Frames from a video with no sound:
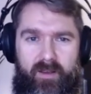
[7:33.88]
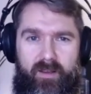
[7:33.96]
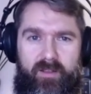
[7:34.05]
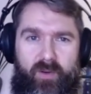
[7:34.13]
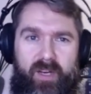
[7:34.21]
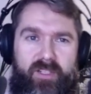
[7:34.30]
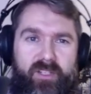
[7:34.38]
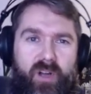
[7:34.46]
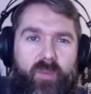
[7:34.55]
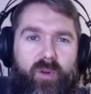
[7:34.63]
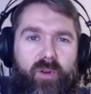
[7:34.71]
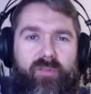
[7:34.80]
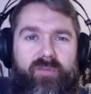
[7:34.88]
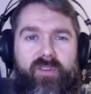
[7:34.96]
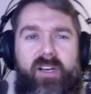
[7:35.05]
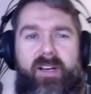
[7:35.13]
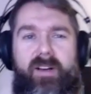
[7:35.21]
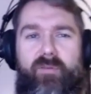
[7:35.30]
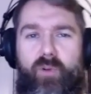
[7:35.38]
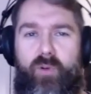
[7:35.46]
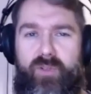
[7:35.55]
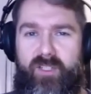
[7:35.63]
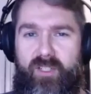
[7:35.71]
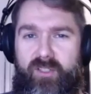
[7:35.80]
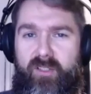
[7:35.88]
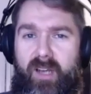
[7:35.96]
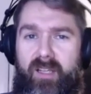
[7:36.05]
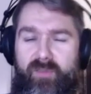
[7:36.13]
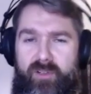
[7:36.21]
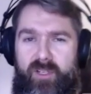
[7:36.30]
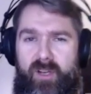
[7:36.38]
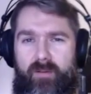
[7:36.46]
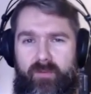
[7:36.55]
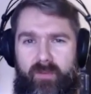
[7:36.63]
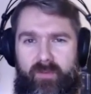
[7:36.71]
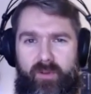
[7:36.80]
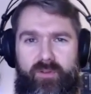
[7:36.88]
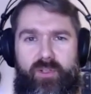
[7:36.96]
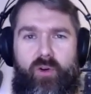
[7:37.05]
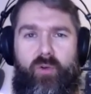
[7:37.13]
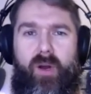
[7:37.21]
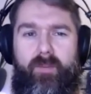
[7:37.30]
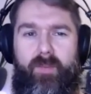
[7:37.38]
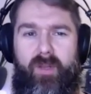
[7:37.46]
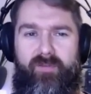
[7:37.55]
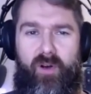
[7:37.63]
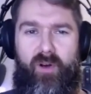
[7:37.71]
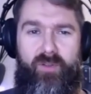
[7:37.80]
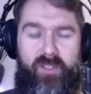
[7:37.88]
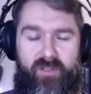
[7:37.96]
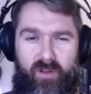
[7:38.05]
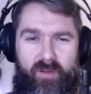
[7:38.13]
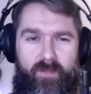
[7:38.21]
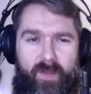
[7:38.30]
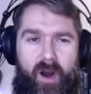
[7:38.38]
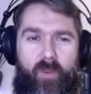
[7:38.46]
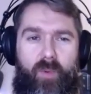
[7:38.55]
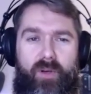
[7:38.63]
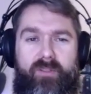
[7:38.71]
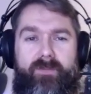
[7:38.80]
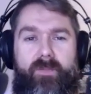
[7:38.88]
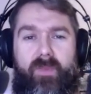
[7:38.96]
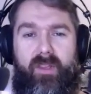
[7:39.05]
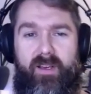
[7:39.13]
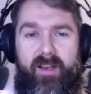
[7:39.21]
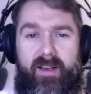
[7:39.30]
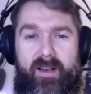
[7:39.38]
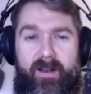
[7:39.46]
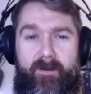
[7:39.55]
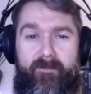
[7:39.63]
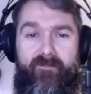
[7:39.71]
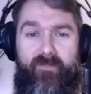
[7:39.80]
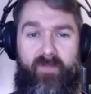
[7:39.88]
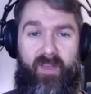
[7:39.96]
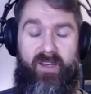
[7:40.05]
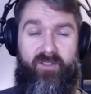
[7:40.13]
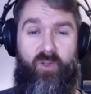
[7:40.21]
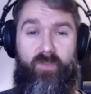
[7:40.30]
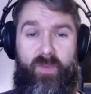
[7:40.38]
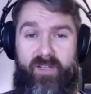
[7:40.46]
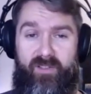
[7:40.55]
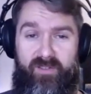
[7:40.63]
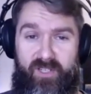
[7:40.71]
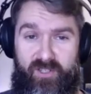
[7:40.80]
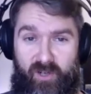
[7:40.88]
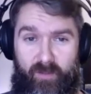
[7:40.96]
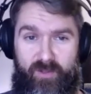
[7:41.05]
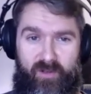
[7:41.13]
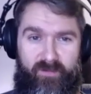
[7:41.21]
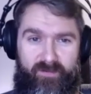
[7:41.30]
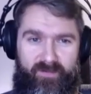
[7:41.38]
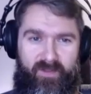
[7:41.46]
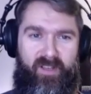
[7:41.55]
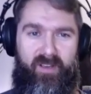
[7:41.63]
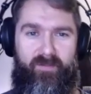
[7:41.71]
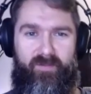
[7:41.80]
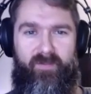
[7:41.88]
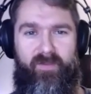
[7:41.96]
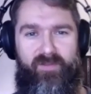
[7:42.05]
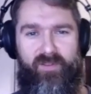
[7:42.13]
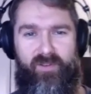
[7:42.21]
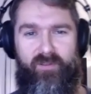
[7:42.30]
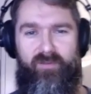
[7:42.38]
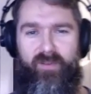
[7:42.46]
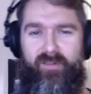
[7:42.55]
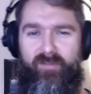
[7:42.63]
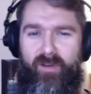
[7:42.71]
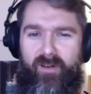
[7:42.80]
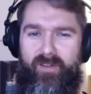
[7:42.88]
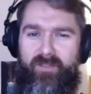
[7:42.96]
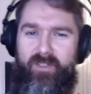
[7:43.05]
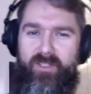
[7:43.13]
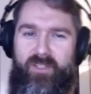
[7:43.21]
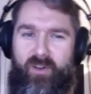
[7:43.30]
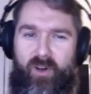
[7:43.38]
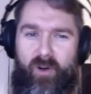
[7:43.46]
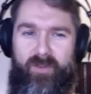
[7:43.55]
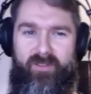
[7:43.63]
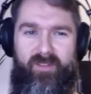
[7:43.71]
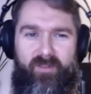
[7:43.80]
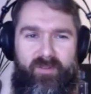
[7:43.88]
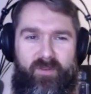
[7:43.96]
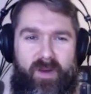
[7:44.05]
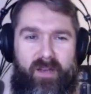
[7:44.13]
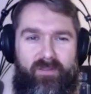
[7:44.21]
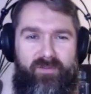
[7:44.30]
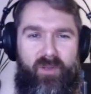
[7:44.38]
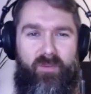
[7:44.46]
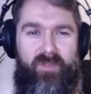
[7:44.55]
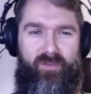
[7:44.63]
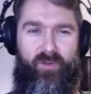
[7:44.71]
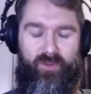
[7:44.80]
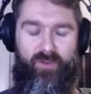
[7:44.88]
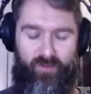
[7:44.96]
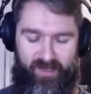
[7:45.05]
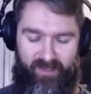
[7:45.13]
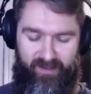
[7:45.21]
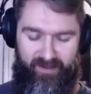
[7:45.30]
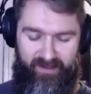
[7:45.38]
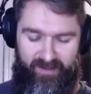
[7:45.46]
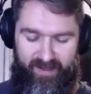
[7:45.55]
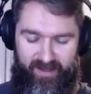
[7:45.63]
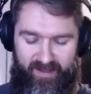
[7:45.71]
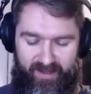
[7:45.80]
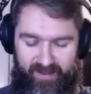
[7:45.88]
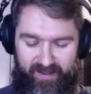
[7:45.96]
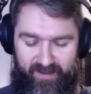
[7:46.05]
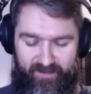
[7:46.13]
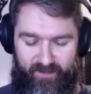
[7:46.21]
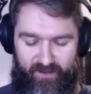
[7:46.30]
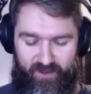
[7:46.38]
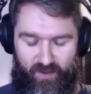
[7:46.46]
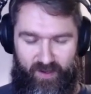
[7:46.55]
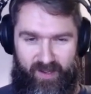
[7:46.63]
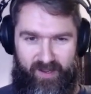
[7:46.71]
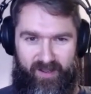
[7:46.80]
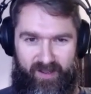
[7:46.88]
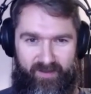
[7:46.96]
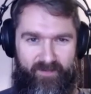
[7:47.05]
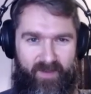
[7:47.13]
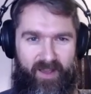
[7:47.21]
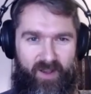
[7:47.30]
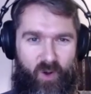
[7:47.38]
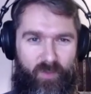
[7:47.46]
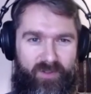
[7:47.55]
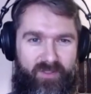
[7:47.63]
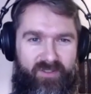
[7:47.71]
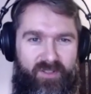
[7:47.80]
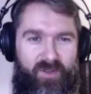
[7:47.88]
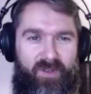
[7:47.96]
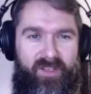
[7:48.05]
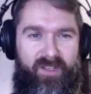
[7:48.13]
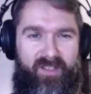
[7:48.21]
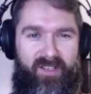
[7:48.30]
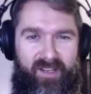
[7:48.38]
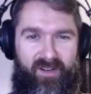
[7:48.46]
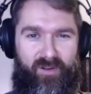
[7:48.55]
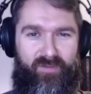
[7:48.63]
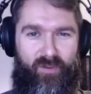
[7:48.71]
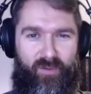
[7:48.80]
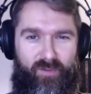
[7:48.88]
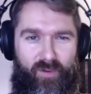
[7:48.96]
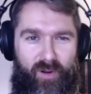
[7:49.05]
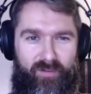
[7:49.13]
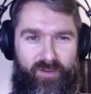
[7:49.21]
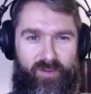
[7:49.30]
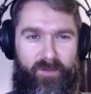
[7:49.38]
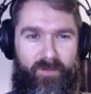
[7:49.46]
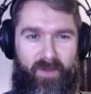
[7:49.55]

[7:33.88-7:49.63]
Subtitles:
So here's a sample of an orchestration client function. I will show quite a bit of code. It's all in PowerPoint, and it's all based on C#. So if you're not really familiar with C#, you might have some difficulty reading. So I hope it's still clear enough for all of you.